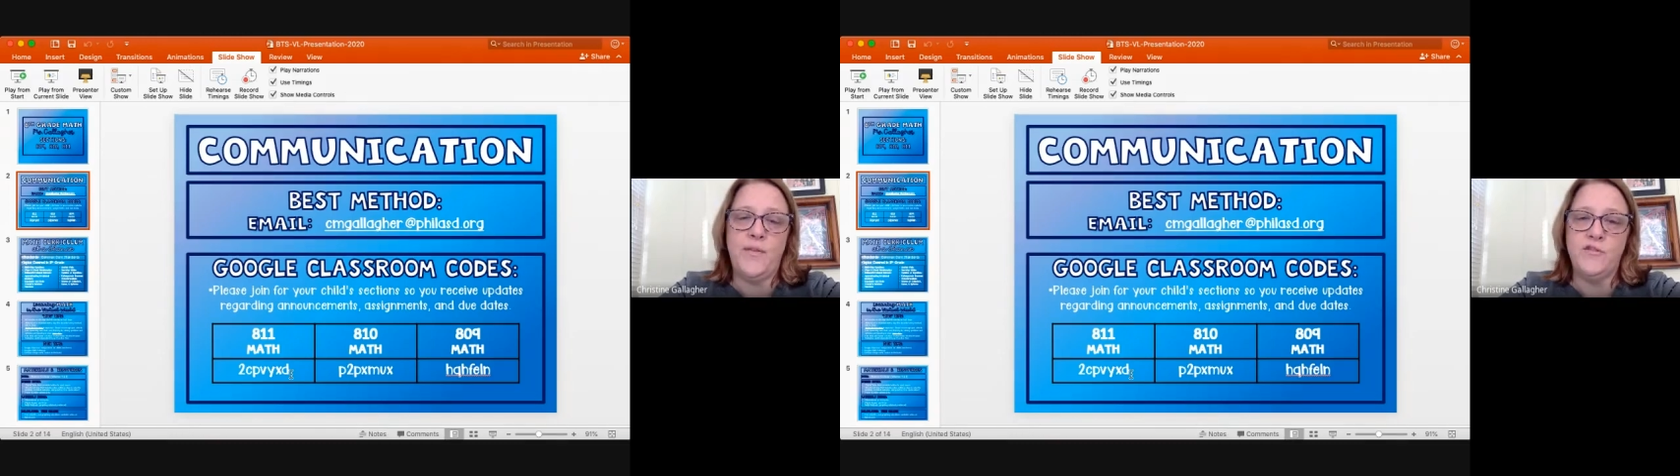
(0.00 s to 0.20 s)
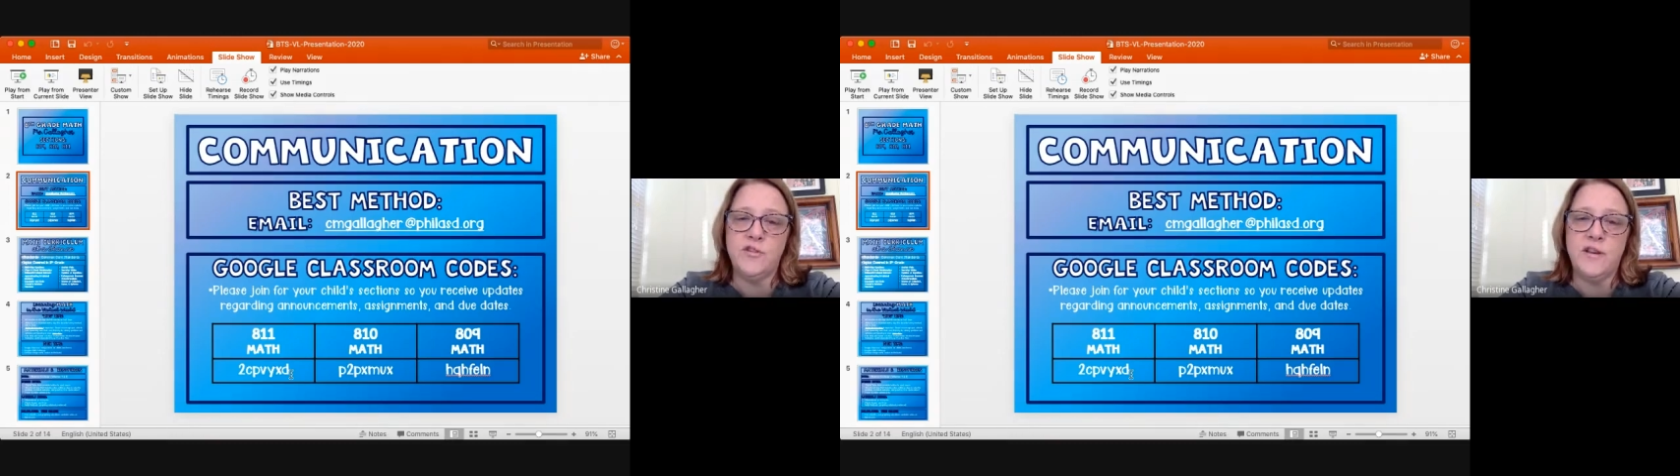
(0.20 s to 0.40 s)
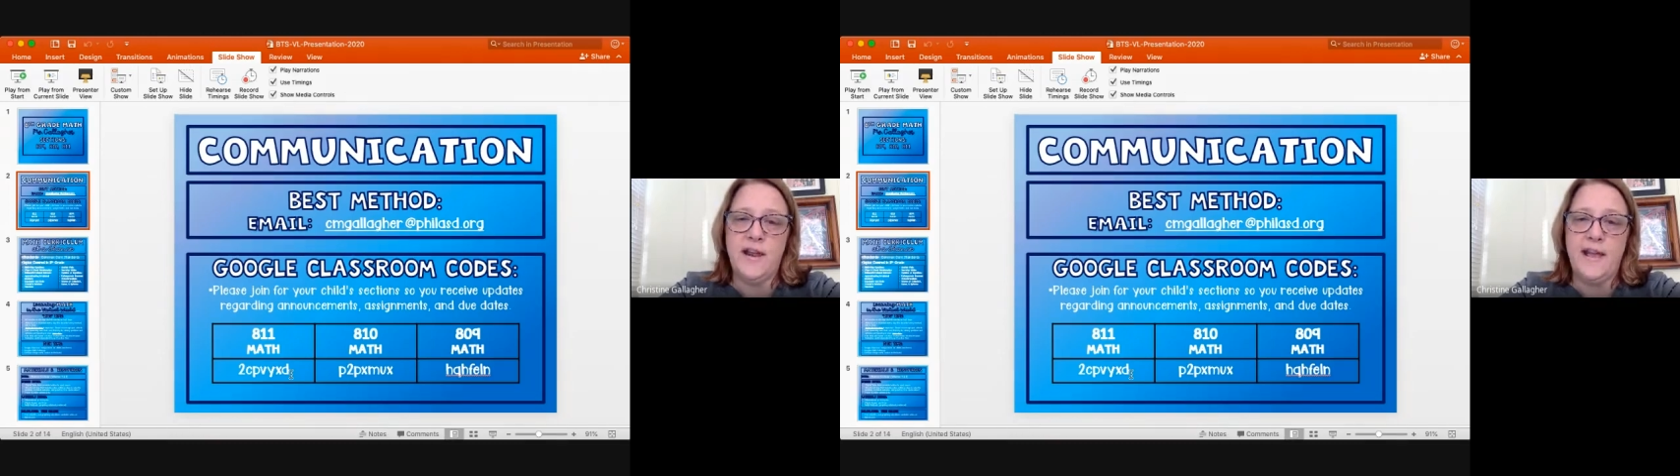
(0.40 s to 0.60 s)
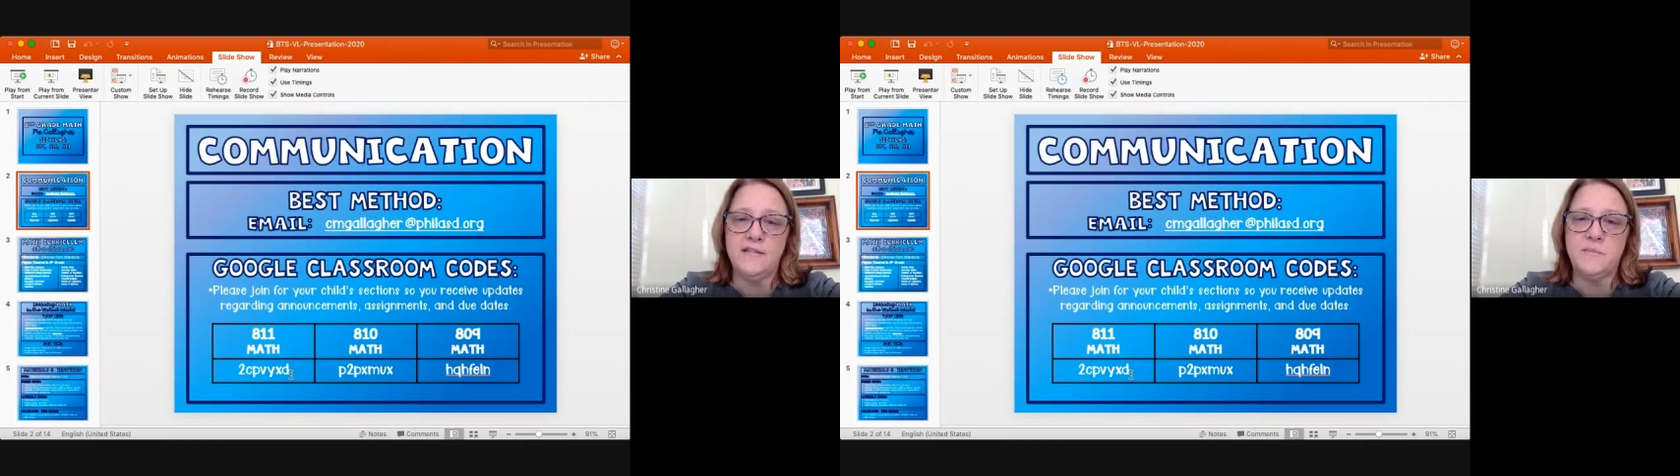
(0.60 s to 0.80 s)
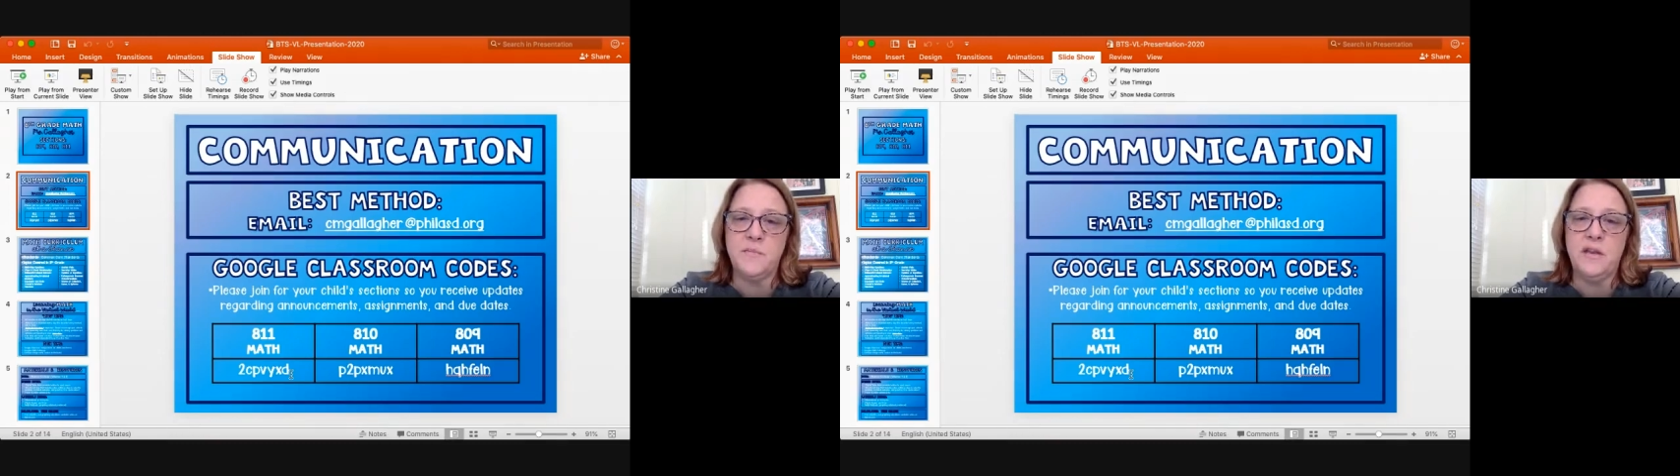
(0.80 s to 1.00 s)
when there's an
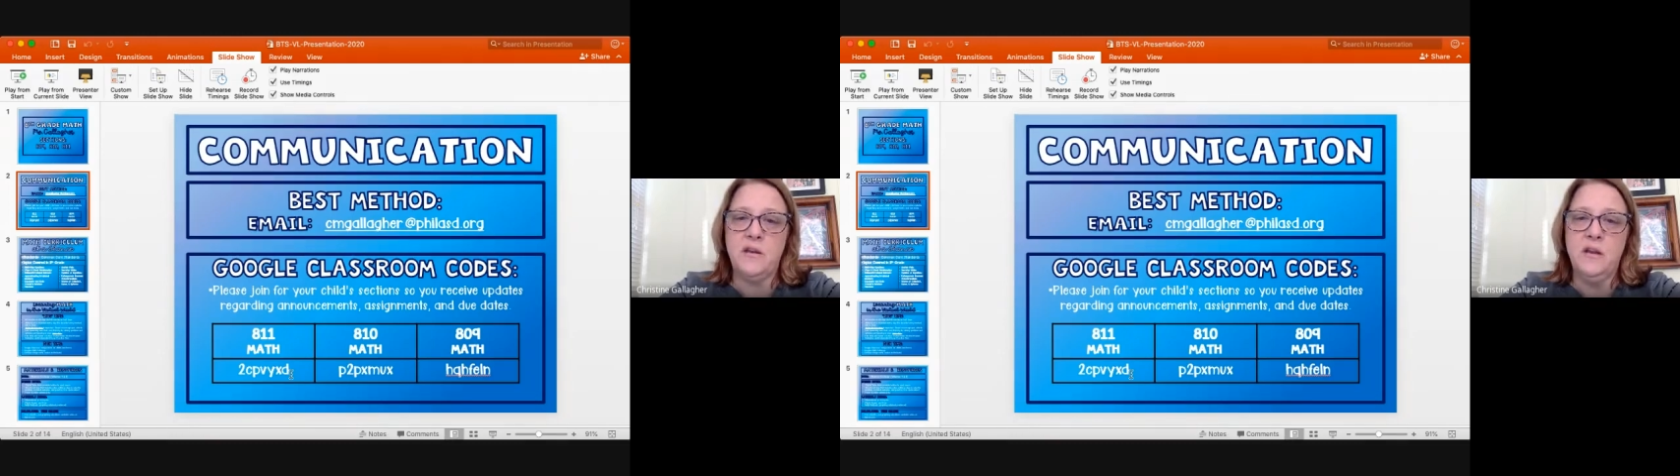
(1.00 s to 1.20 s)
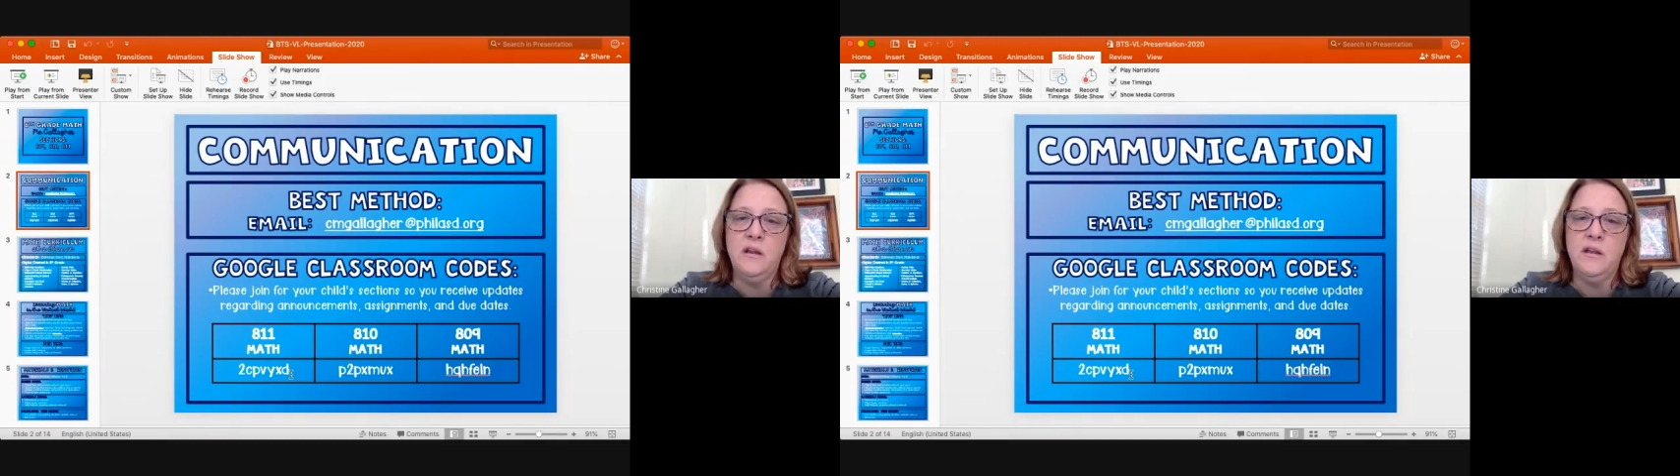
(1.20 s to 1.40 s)
announcement,